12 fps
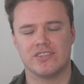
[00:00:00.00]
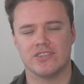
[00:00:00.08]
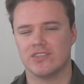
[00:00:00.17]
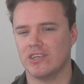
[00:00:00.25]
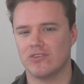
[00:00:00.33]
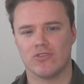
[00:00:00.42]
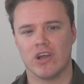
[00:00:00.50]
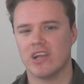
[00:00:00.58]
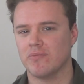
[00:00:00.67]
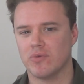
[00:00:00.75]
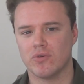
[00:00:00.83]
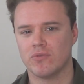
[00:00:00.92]
just
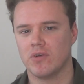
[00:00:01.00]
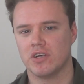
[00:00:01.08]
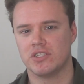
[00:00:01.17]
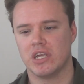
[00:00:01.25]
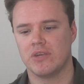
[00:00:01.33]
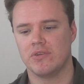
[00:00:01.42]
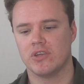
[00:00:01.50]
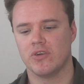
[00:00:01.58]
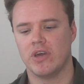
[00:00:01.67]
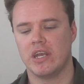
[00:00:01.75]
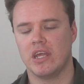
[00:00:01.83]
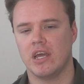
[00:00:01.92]
incredible. I genuinely
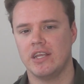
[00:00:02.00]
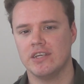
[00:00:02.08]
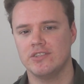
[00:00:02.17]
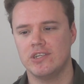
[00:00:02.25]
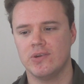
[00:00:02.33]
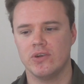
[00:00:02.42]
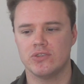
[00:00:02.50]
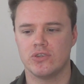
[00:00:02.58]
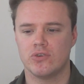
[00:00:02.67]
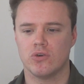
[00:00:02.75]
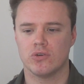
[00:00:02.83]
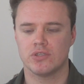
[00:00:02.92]
do. And Yasujiro
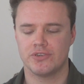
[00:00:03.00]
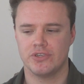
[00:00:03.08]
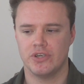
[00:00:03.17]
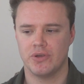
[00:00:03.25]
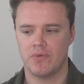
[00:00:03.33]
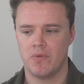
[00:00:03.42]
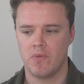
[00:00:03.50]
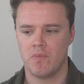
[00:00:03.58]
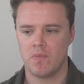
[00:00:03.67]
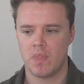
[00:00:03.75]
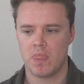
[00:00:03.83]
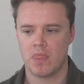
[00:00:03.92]
Ozu got such a
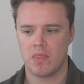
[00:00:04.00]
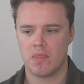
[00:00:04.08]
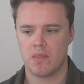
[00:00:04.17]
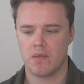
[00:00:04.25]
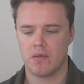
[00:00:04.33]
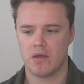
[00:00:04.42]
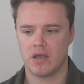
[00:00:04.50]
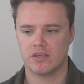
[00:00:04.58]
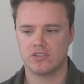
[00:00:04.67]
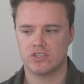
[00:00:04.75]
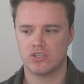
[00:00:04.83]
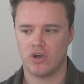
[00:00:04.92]

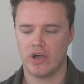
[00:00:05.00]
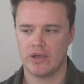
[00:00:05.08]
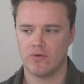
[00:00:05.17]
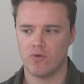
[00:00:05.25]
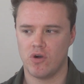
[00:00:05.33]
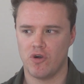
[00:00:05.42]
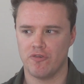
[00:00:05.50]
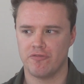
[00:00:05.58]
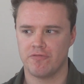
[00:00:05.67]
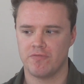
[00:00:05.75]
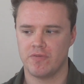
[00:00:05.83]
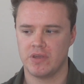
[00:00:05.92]
style
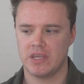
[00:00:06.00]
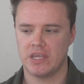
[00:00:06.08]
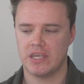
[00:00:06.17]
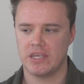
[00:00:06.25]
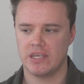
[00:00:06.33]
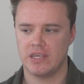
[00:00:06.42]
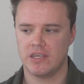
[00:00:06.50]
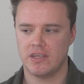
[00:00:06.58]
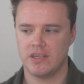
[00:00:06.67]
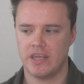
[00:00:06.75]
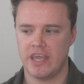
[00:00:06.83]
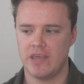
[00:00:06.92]
of,
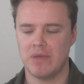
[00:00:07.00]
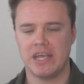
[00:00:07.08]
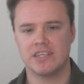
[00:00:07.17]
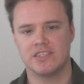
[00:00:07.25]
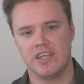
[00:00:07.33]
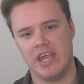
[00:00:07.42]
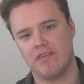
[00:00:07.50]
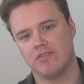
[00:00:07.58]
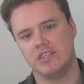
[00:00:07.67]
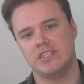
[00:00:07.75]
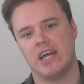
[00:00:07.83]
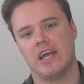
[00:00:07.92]
he makes the
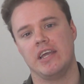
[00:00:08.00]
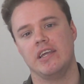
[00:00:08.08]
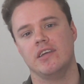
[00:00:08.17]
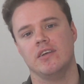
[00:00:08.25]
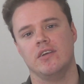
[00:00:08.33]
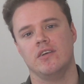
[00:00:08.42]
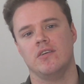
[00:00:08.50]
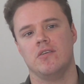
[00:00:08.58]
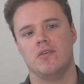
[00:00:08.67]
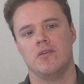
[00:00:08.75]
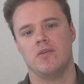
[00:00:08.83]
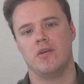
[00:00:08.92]
everyday
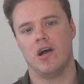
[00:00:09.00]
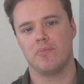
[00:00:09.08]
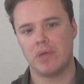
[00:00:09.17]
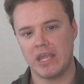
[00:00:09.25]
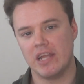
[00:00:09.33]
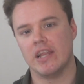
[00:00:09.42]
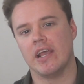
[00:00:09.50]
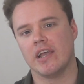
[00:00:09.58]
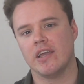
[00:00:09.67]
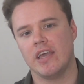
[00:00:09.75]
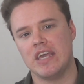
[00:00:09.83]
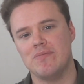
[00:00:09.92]

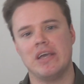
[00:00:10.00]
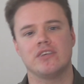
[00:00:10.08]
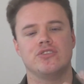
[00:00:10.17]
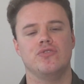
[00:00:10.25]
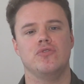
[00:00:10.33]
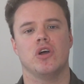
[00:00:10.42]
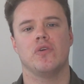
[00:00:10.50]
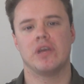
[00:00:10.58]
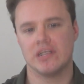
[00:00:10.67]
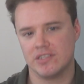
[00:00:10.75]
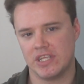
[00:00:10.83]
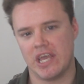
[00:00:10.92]
appealing. He makes you
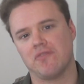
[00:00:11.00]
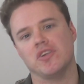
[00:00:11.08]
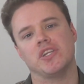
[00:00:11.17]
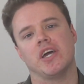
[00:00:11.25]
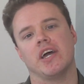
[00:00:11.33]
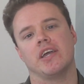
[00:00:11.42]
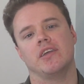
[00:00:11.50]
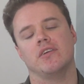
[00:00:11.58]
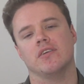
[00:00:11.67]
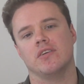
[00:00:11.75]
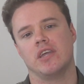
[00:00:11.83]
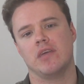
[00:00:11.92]
notice the everyday.
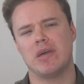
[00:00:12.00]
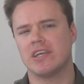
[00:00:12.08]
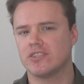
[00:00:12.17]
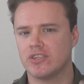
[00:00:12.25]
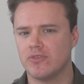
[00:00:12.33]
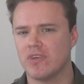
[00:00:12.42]
He makes